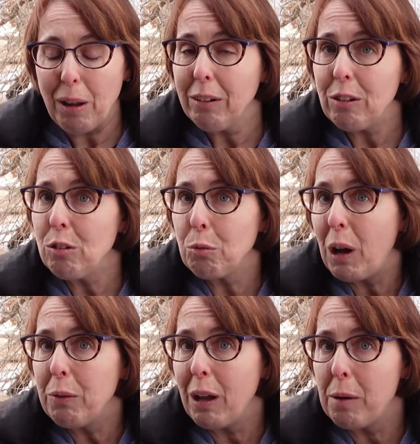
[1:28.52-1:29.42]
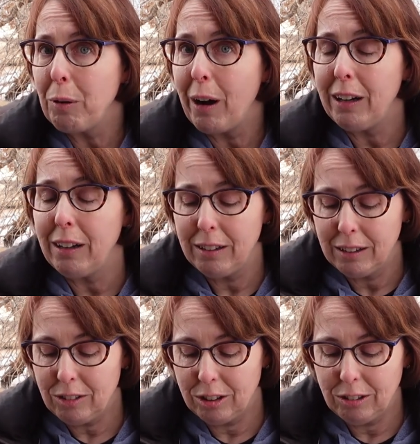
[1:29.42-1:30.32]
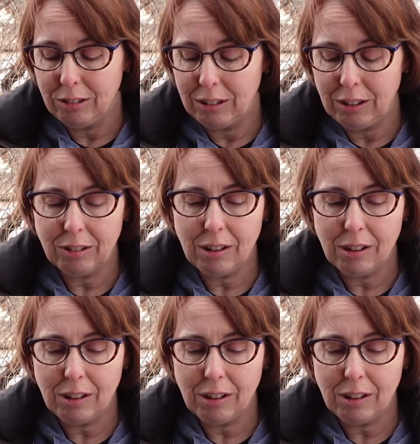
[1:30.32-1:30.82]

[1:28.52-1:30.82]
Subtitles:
reasons why we upgraded to this